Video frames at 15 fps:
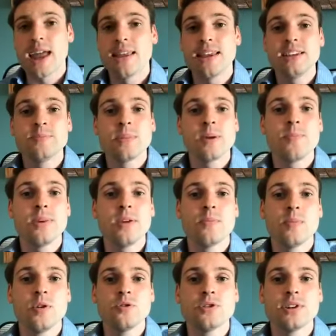And these may be
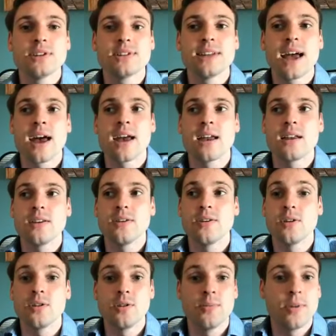emotions that
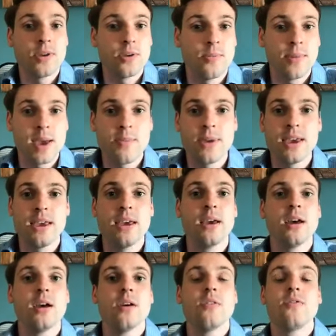you may
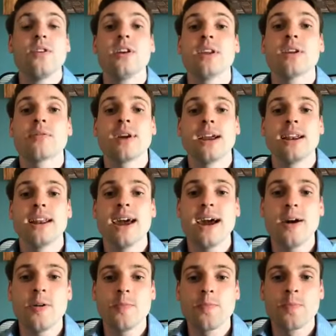be feeling right
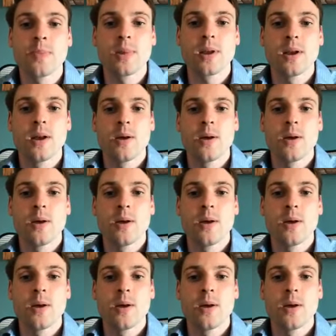now.